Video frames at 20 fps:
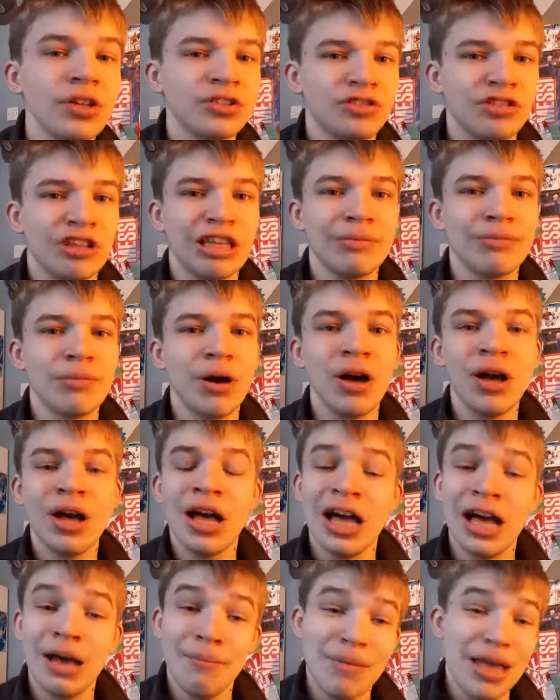teamer.
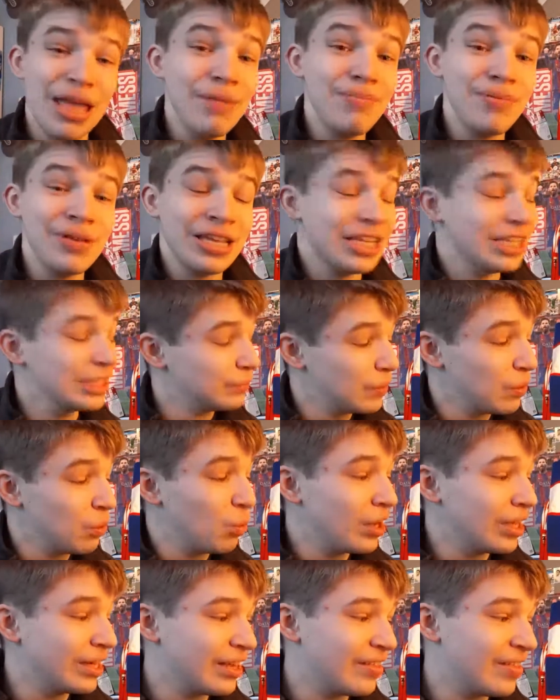Maybe it's a bit
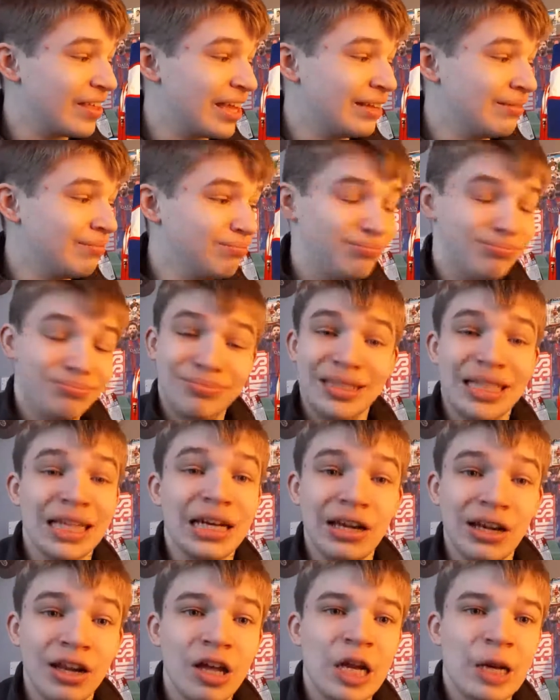weird that they
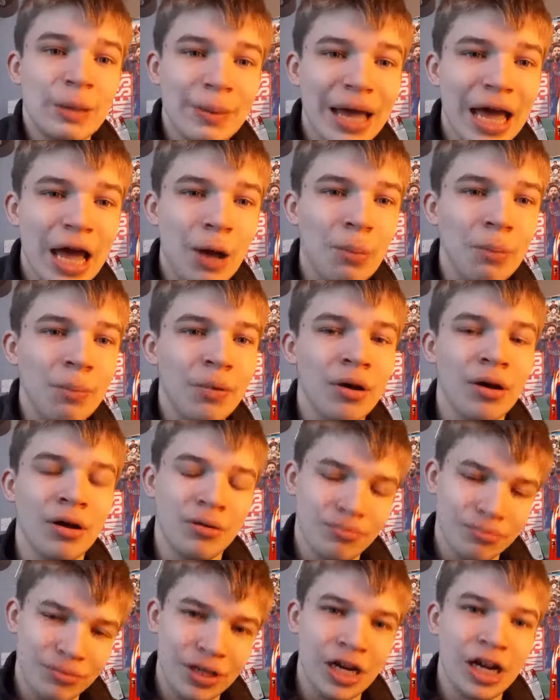didn't loan him out,
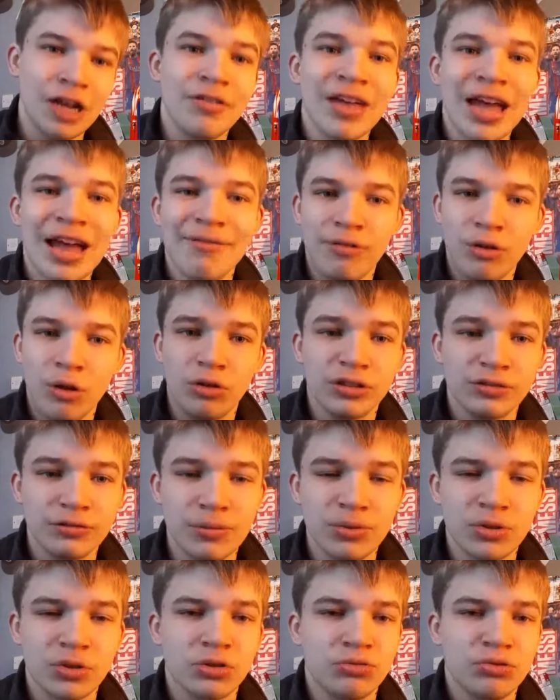but they have lots of
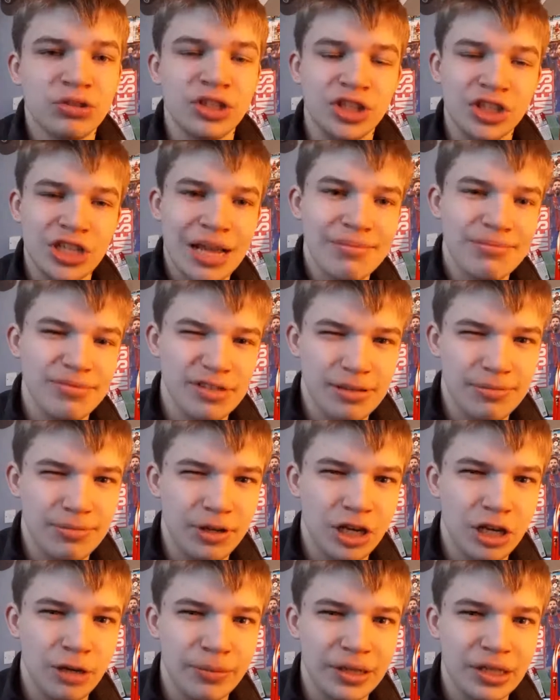options. Reece James is up and
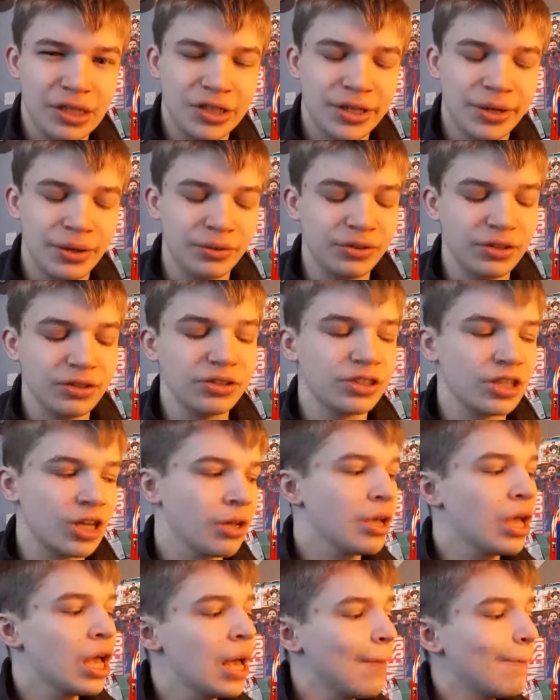coming at Chelsea, so
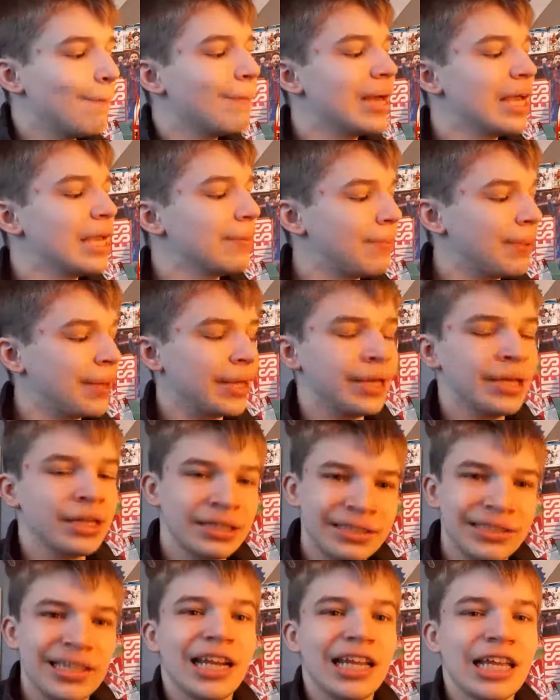maybe
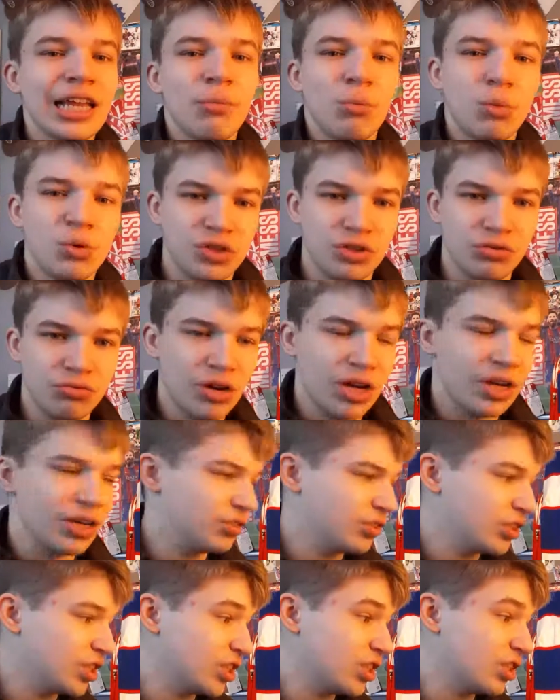selling him was the right
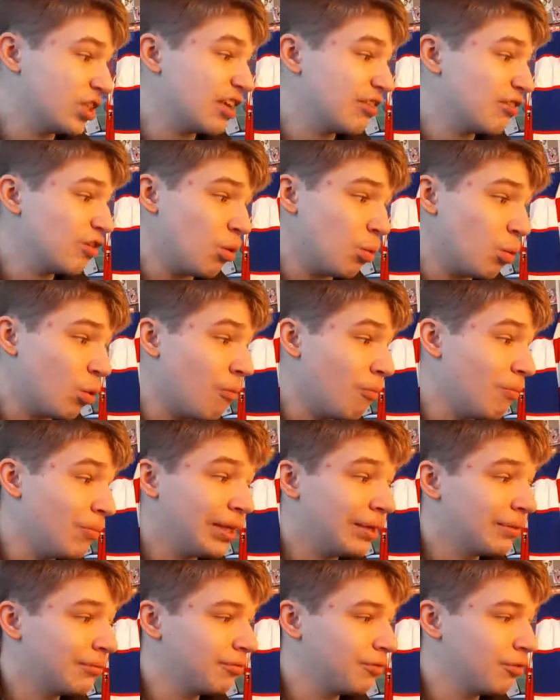decision. They got 1
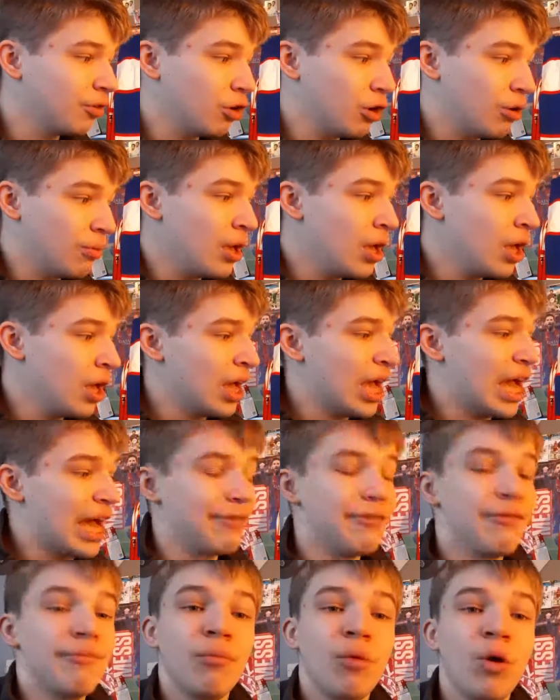million for him.
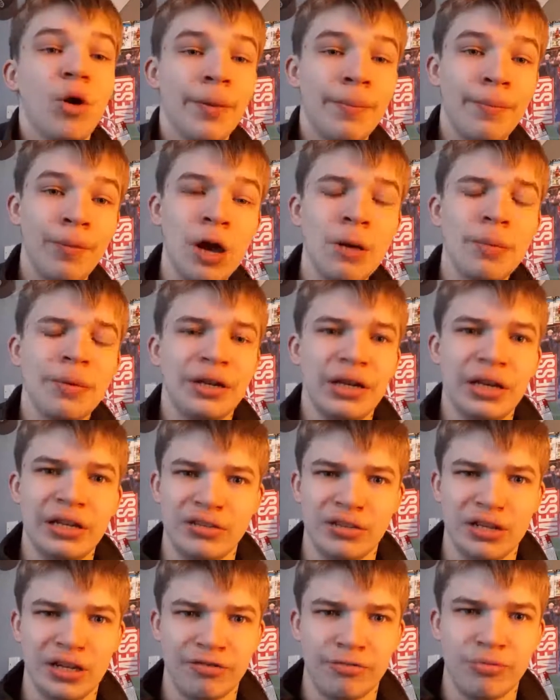Aaron Moore permanently
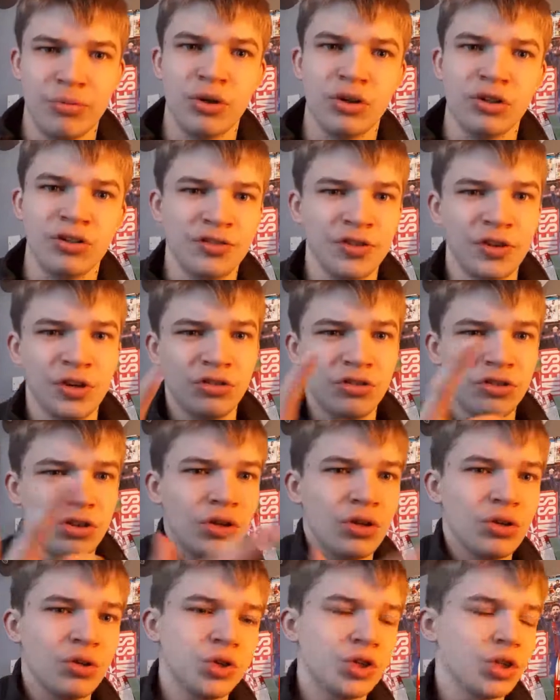signed from Huddersfield has done a
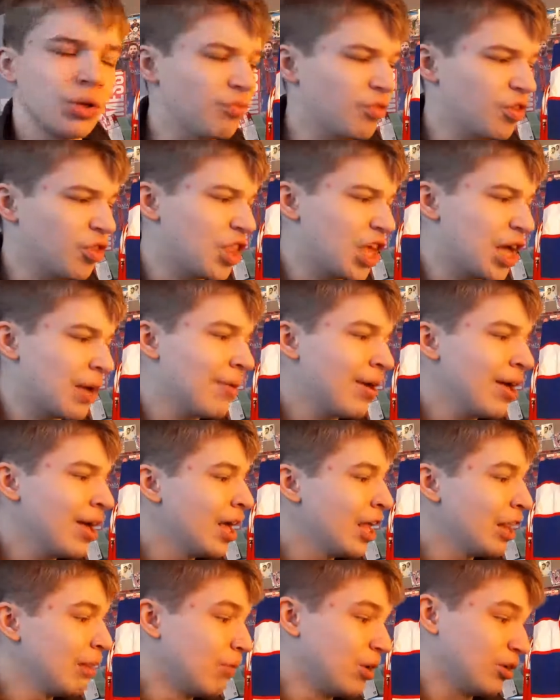good job for them.
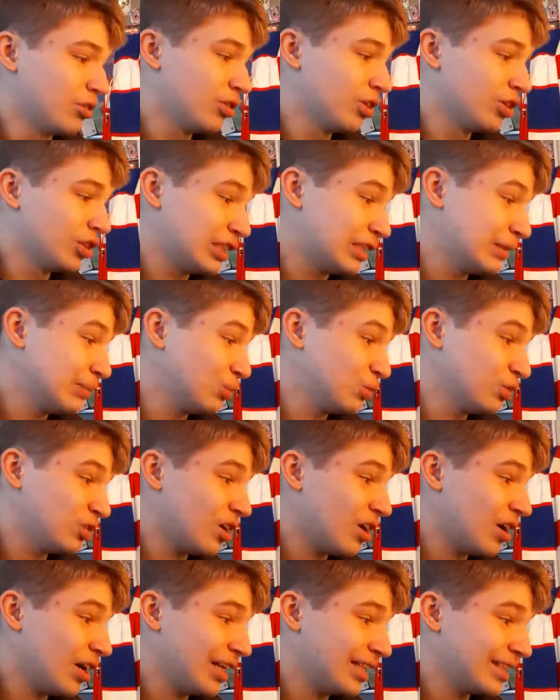The most noticeable
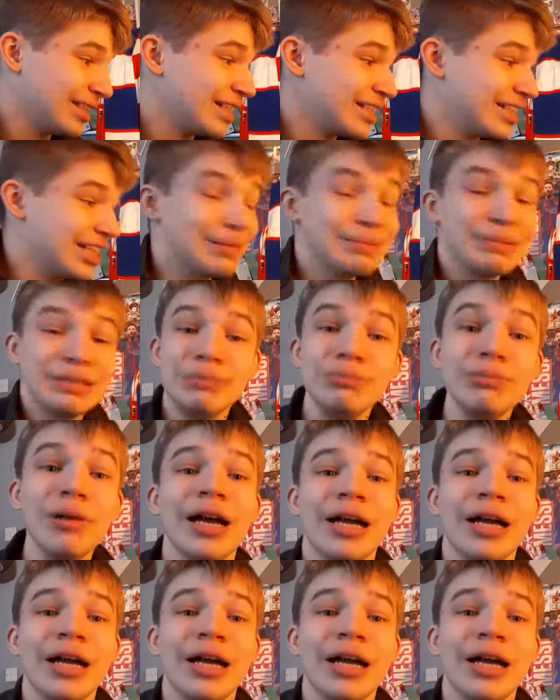signing is actually coming to my